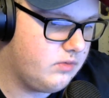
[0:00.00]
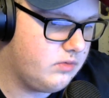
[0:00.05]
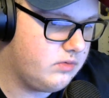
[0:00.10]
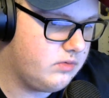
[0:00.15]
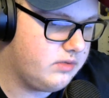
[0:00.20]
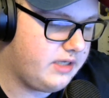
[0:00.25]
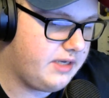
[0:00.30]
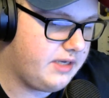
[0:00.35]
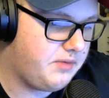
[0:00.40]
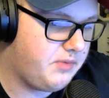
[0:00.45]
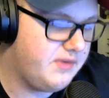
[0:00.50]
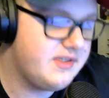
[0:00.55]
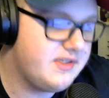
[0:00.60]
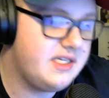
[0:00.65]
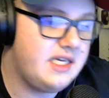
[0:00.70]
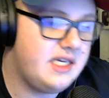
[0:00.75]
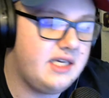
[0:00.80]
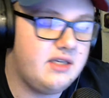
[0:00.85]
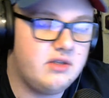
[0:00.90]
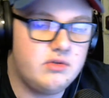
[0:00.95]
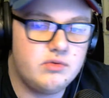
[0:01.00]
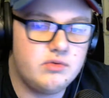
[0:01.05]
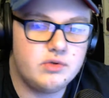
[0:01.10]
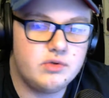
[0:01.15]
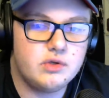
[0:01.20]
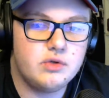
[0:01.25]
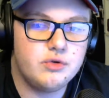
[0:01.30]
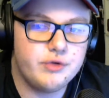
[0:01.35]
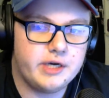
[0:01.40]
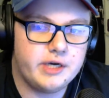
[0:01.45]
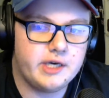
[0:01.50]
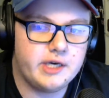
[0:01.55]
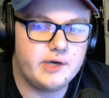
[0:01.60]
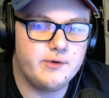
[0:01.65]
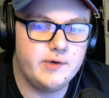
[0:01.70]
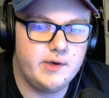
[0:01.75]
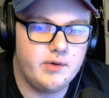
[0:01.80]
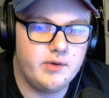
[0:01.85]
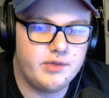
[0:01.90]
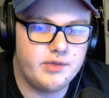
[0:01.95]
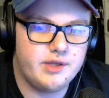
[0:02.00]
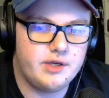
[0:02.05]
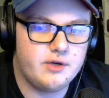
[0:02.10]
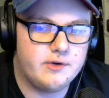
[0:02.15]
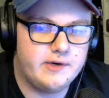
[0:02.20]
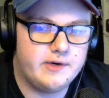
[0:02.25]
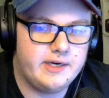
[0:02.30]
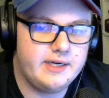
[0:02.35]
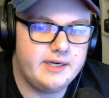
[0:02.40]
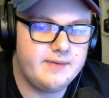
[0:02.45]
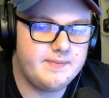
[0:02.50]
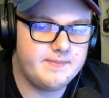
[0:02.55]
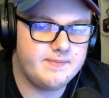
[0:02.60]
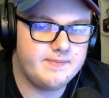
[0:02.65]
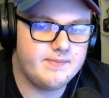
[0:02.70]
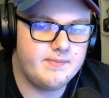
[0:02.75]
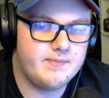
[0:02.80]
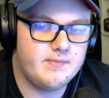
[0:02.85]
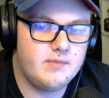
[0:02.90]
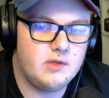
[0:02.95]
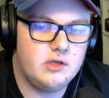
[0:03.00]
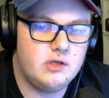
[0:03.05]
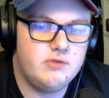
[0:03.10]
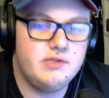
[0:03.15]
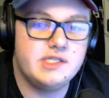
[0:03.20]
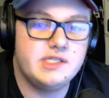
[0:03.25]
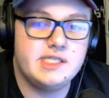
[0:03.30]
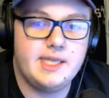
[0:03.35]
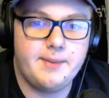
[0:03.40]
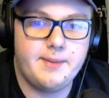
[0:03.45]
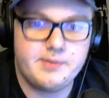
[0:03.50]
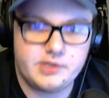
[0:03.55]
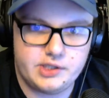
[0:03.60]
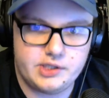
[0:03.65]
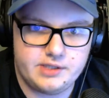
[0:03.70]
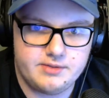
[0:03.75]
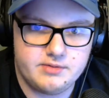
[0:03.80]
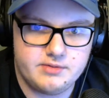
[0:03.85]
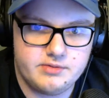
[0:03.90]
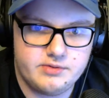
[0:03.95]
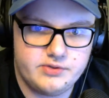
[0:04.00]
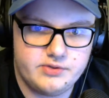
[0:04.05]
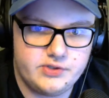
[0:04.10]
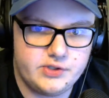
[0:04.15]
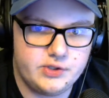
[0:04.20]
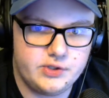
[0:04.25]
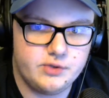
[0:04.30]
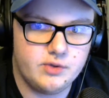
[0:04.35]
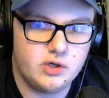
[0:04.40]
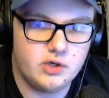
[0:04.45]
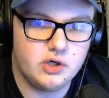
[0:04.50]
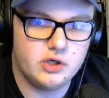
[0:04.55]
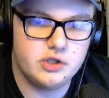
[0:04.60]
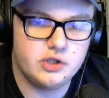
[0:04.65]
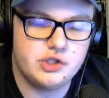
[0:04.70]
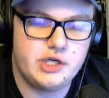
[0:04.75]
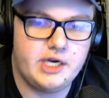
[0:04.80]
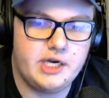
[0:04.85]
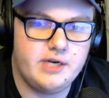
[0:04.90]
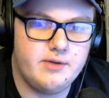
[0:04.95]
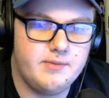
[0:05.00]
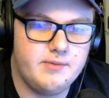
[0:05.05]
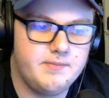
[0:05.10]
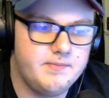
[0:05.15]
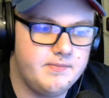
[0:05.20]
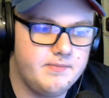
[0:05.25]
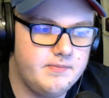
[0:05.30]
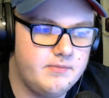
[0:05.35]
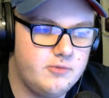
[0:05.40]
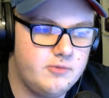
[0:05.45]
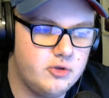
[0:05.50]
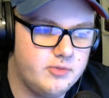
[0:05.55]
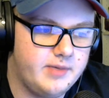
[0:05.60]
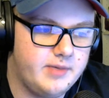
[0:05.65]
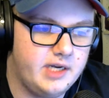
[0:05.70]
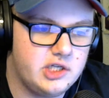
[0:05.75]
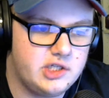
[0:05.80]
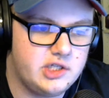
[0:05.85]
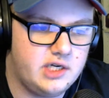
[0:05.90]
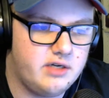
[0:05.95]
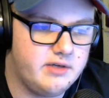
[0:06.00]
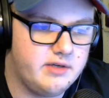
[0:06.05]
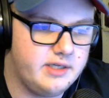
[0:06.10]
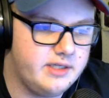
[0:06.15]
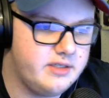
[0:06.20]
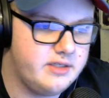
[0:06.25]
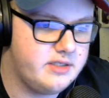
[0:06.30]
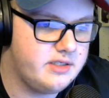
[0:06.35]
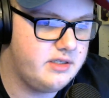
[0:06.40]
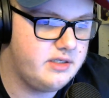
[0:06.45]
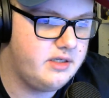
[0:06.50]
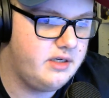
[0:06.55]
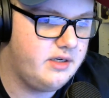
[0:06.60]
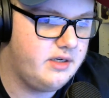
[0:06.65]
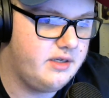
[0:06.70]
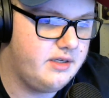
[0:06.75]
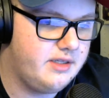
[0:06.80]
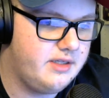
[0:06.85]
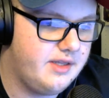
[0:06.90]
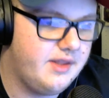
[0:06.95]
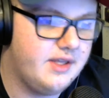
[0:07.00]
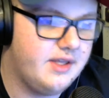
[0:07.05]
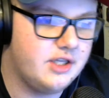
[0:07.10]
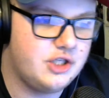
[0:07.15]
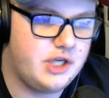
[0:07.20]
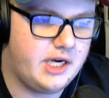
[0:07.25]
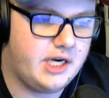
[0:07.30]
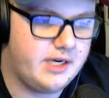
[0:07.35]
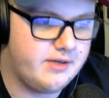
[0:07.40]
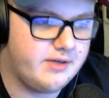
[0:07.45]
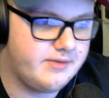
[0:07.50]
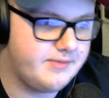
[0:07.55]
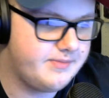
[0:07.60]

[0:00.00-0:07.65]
we've seen great growth and great reception to our channel, or my channel, I guess, the channel.